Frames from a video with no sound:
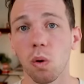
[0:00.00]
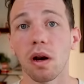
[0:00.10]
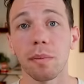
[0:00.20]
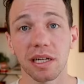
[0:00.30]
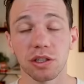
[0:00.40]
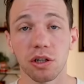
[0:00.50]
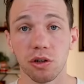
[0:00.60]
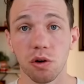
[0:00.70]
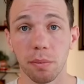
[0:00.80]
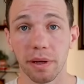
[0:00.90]
want to make sure
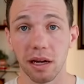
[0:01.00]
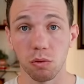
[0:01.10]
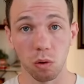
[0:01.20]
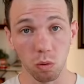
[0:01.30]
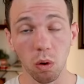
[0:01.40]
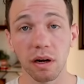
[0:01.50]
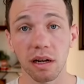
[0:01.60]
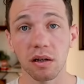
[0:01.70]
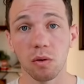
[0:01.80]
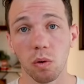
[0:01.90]
you are being
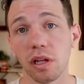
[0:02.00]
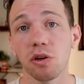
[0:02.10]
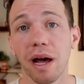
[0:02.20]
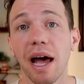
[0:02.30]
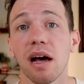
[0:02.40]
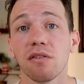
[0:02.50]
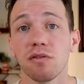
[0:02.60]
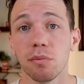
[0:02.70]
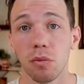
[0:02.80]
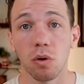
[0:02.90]
rewarded when you
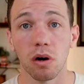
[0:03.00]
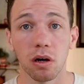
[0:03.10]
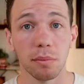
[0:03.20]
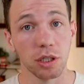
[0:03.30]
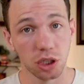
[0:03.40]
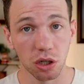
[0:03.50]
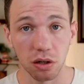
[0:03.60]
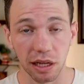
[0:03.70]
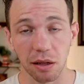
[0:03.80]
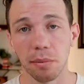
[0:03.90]
have more
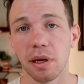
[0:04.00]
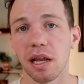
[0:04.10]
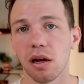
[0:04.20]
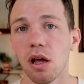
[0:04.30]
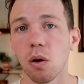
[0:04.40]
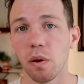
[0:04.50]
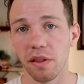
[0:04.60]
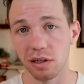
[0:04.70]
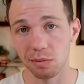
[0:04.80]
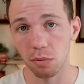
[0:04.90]
maturity, meaning when
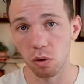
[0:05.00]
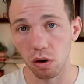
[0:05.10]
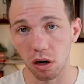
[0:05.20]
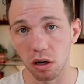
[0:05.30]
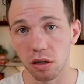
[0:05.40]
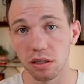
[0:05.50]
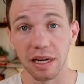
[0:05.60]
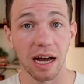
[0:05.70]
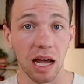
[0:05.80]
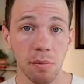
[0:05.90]
there's more
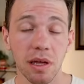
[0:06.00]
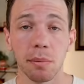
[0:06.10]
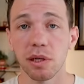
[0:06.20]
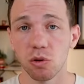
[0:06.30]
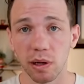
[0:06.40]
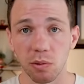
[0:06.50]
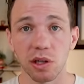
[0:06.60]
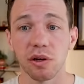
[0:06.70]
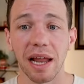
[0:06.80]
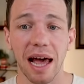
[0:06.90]
time in between when
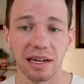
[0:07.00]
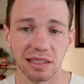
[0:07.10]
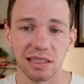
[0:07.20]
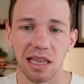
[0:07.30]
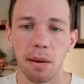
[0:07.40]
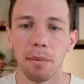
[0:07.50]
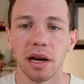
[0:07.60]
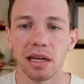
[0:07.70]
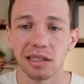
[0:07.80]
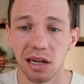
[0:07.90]
you can access that
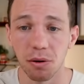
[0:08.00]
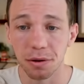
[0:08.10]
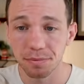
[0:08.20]
money. So